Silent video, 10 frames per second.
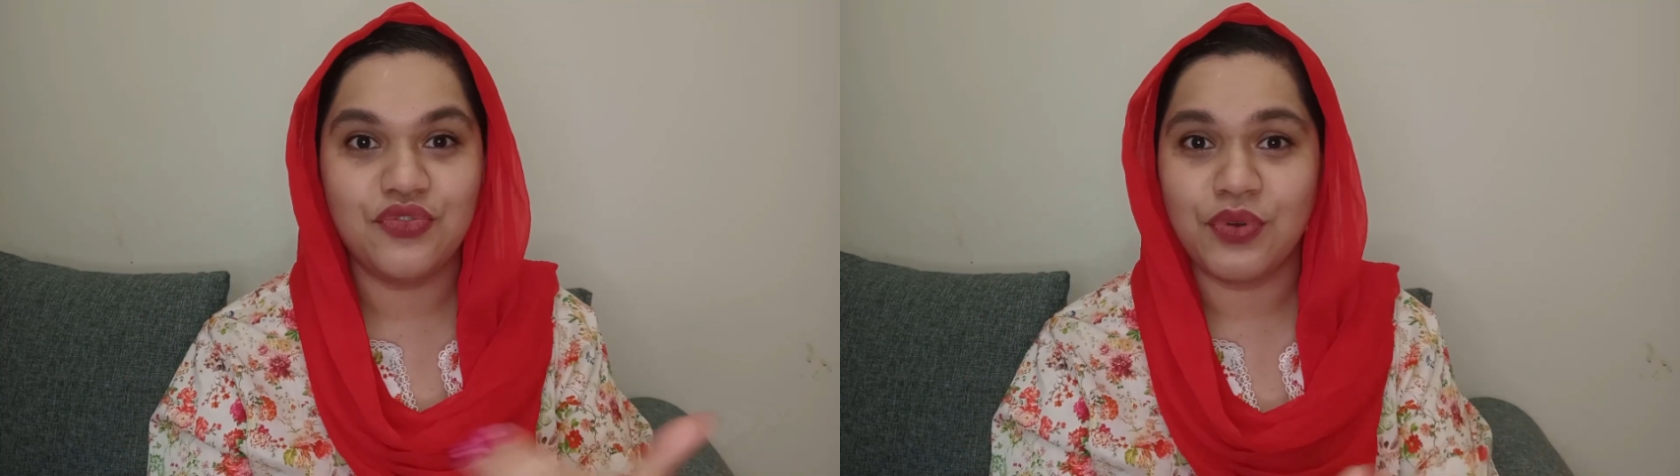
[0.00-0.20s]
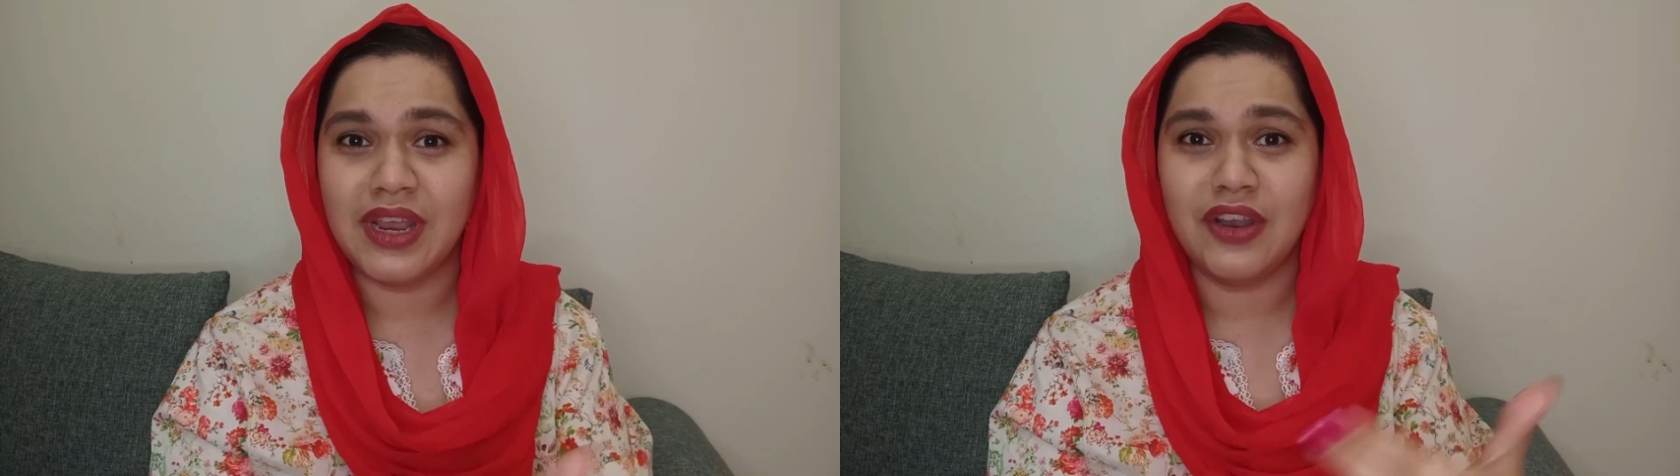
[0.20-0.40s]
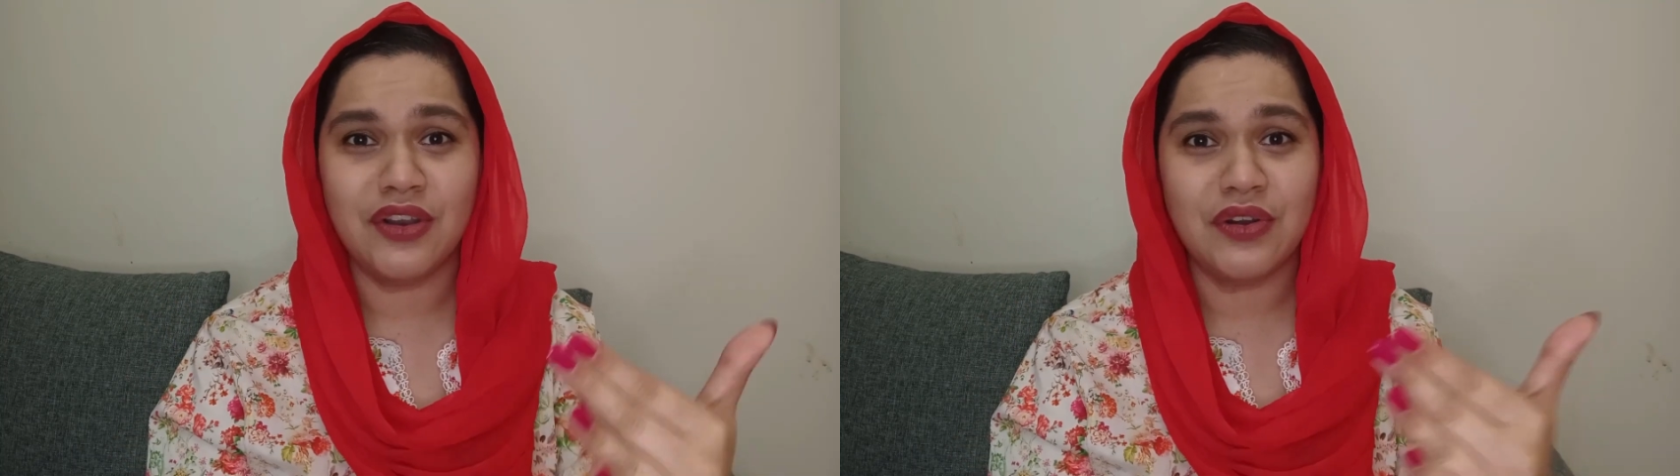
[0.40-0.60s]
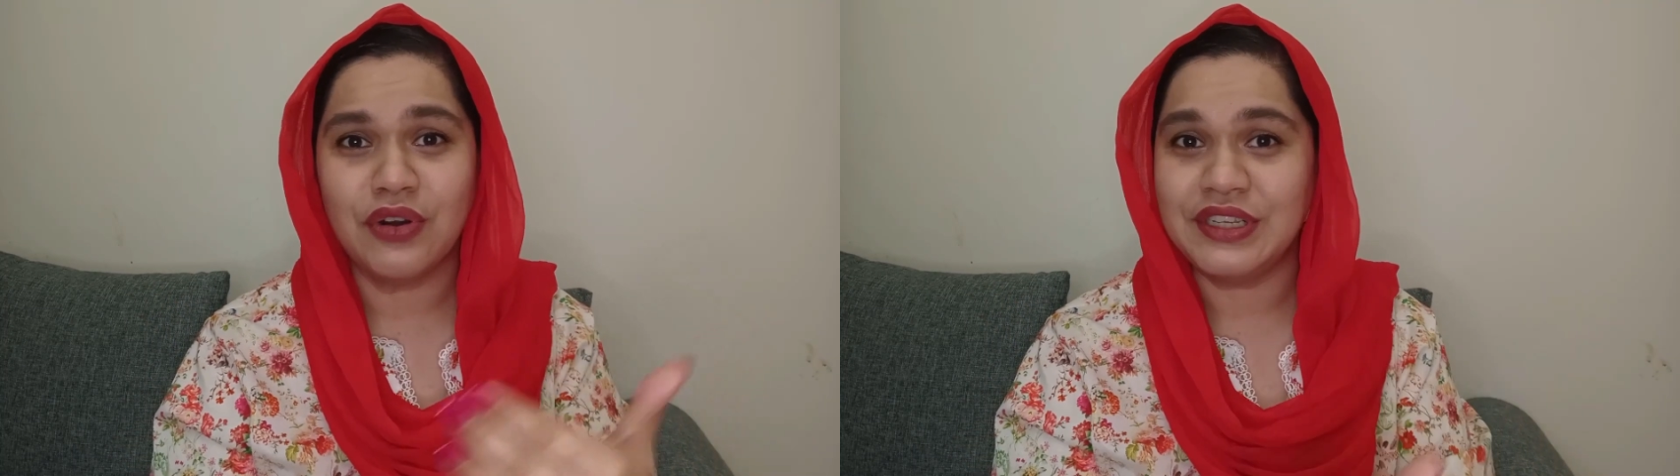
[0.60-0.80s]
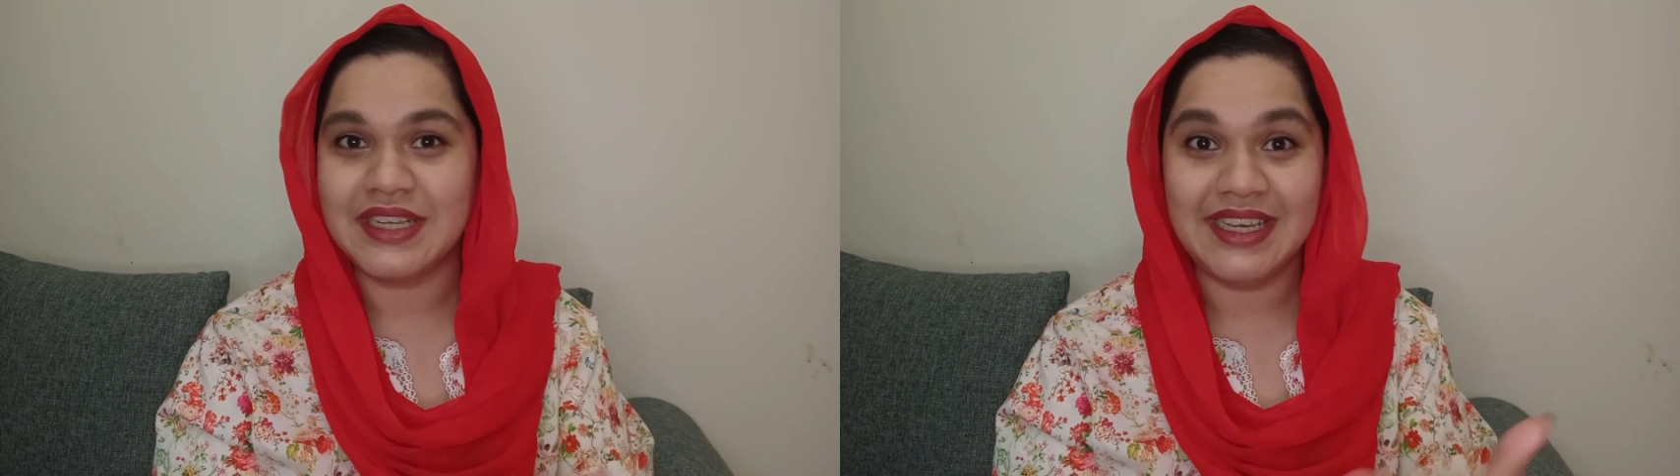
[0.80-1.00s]
trailer
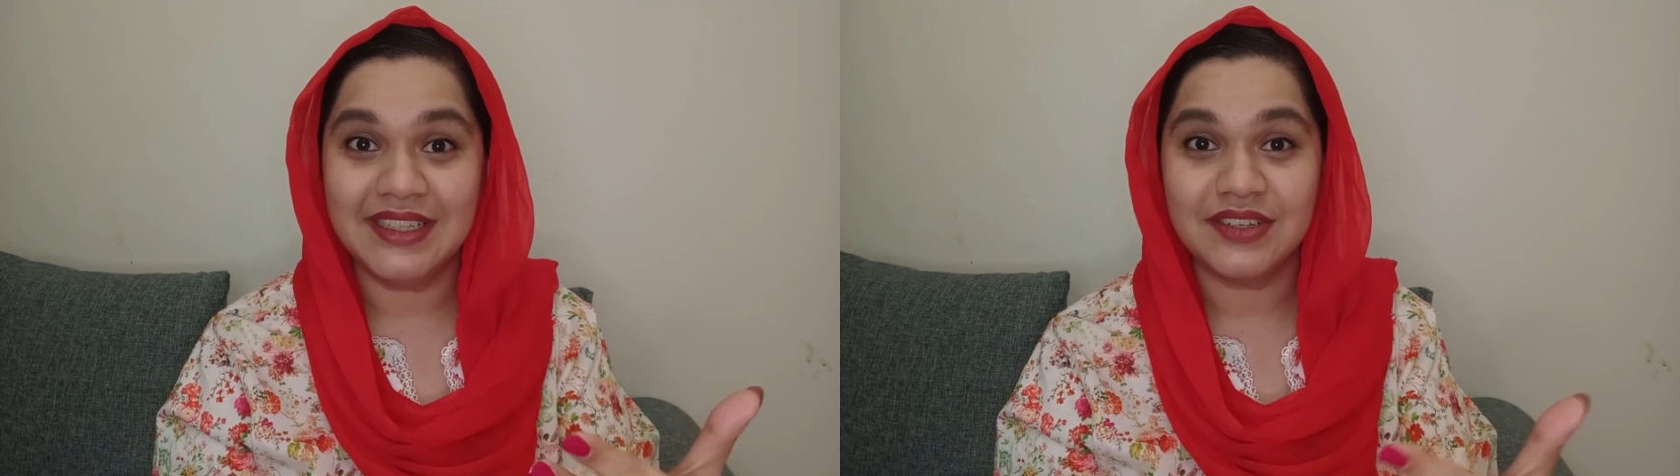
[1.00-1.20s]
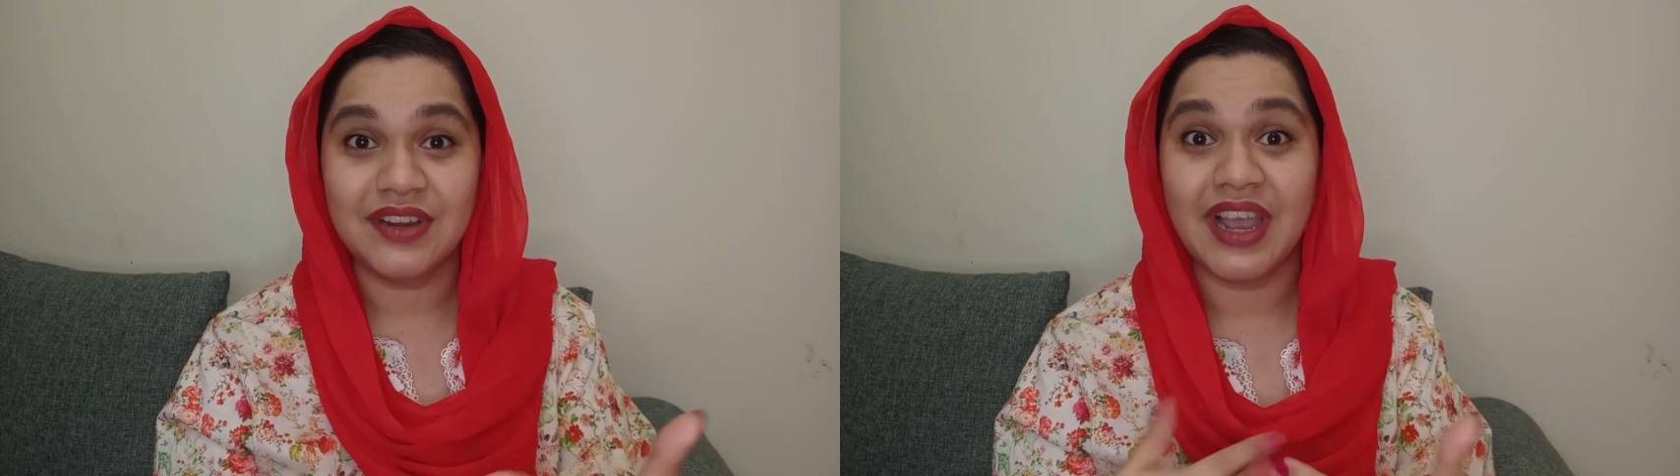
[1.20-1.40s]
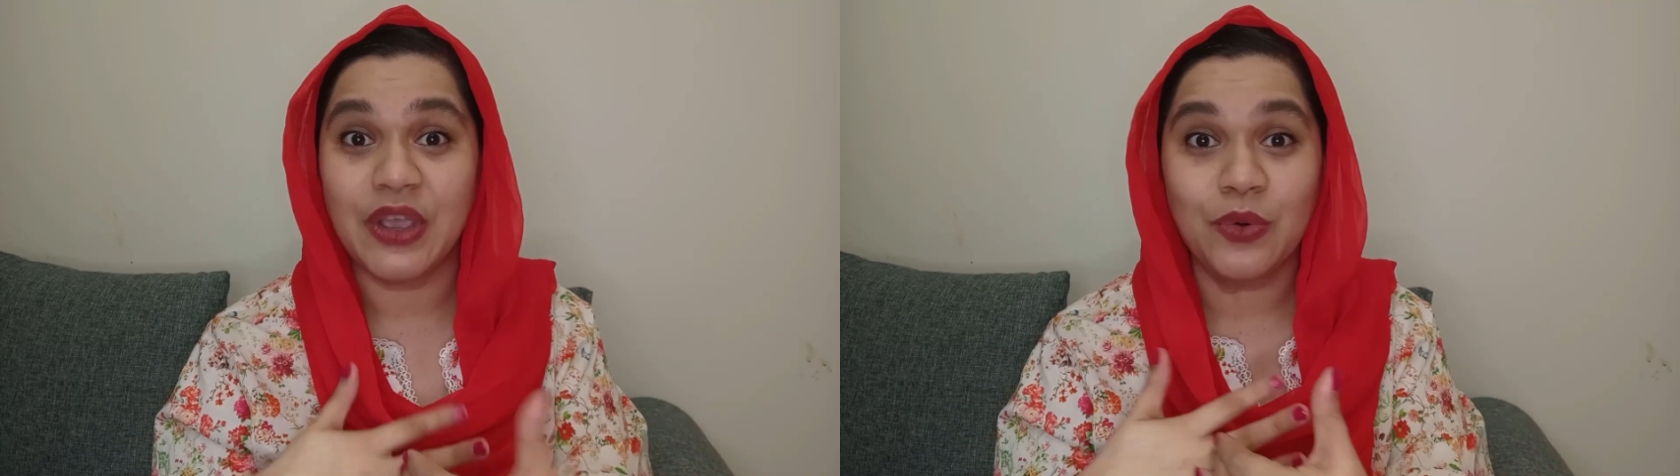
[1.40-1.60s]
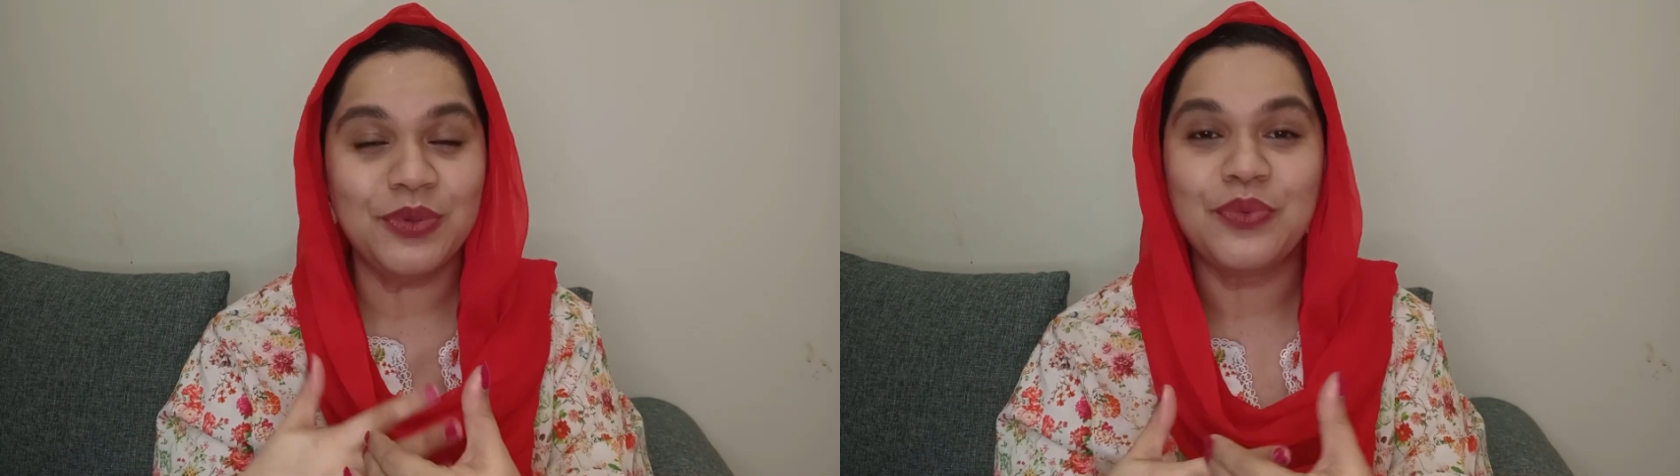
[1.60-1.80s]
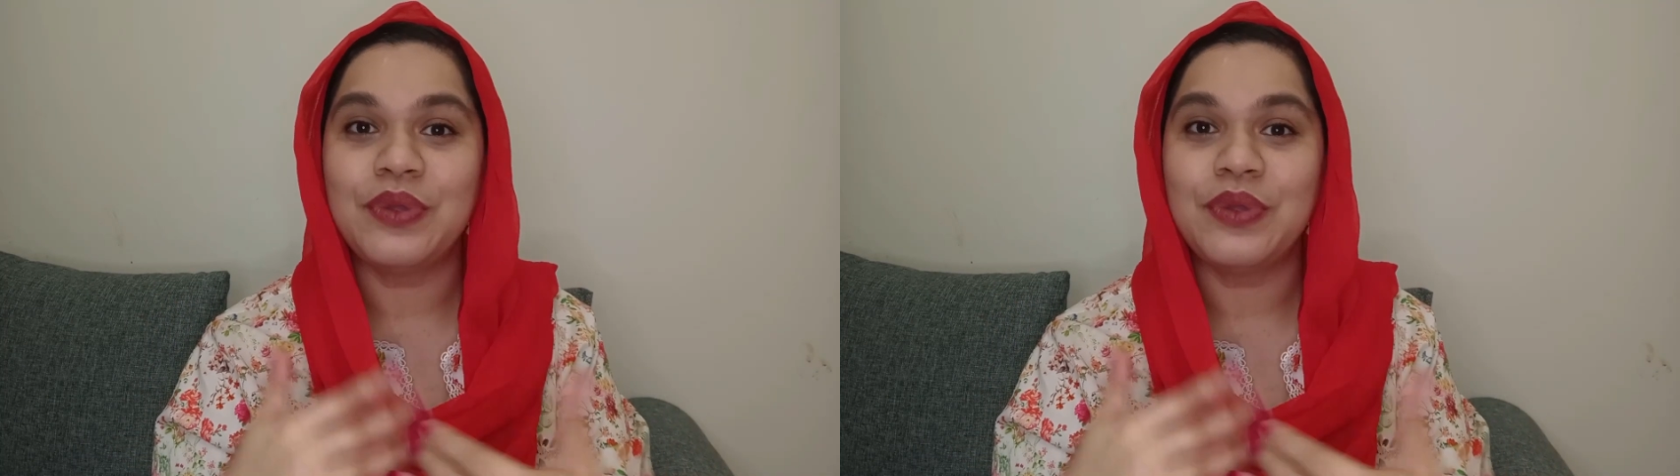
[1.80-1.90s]
or teaser i hope you